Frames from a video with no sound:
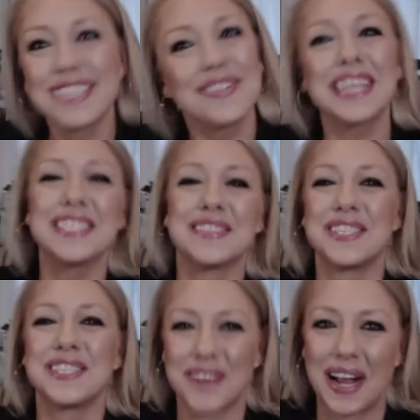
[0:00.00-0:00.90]
what else would
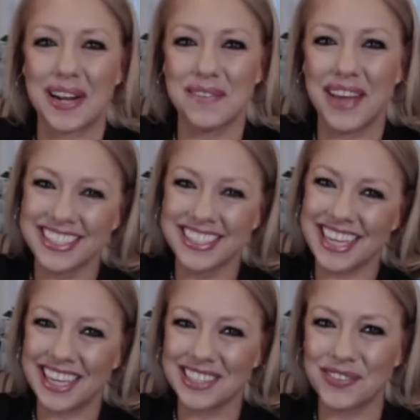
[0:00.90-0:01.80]
you recommend
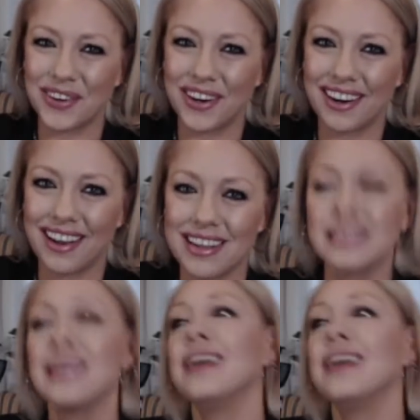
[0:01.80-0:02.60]
as far as